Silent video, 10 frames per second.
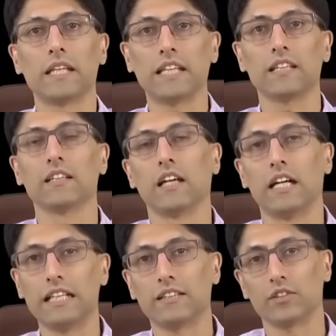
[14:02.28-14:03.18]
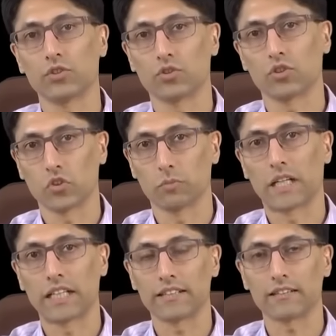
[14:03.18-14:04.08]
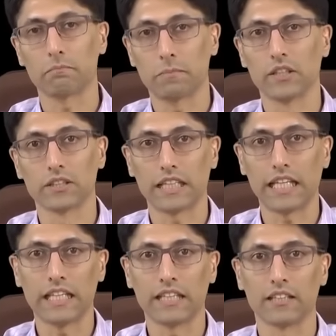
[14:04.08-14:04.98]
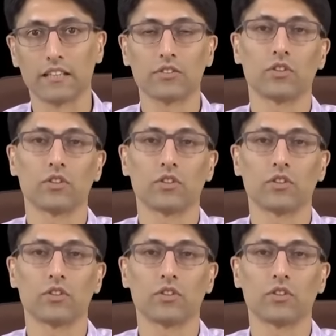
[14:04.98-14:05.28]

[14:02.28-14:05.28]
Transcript: be an institutional bias built in